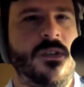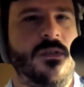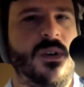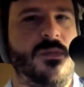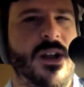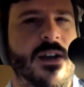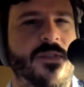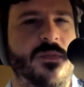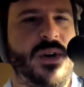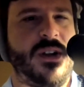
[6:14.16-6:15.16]
we want to have
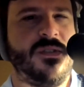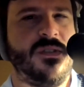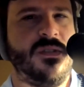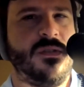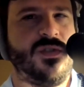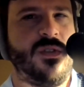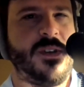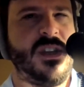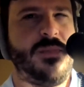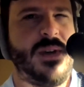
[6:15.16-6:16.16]
the button sort of
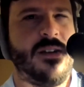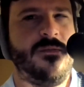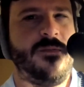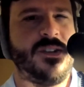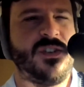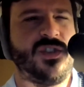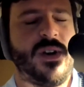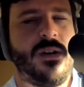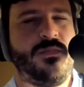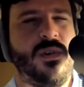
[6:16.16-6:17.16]
keypad facing
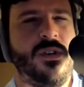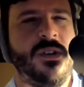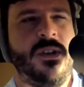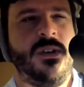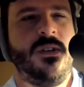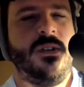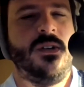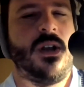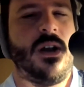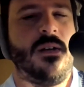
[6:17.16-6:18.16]
straight upward.
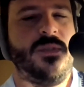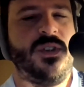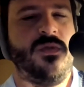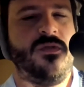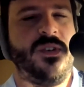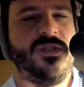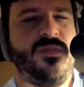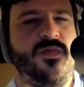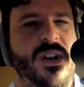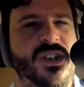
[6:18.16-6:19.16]
You will feel
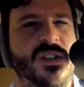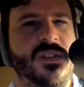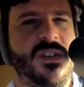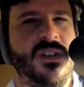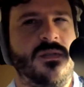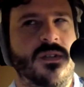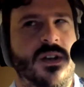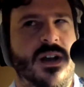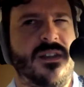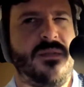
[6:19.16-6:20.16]
some ridges
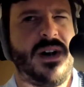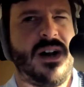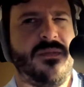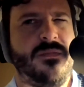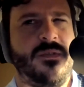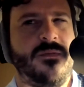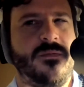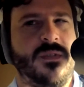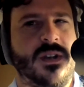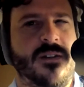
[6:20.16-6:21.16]
on the bottom
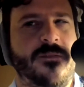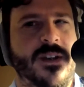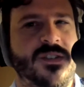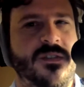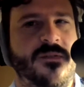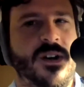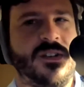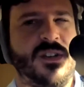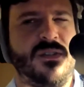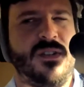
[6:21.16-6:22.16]
kind of face of the
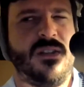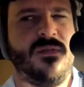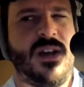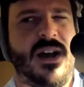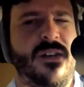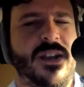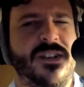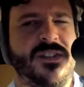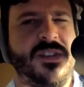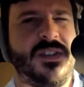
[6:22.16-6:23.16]
device and
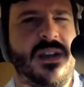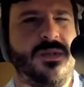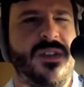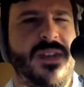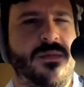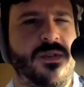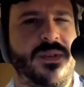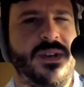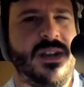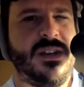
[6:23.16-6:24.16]
against the table, and that will
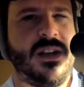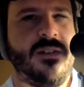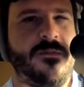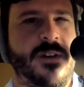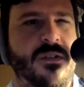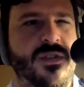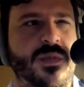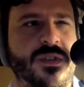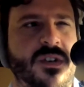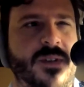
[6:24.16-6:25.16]
be indicative of how you
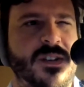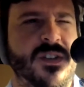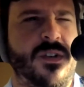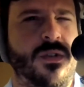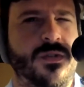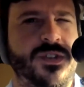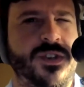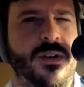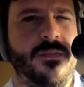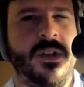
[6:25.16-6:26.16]
put the device in the
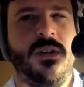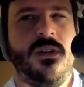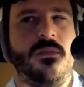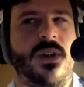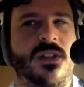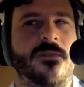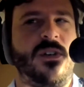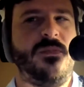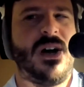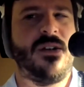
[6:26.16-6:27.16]
holster. But at the
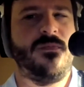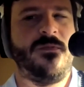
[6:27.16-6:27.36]
very bottom,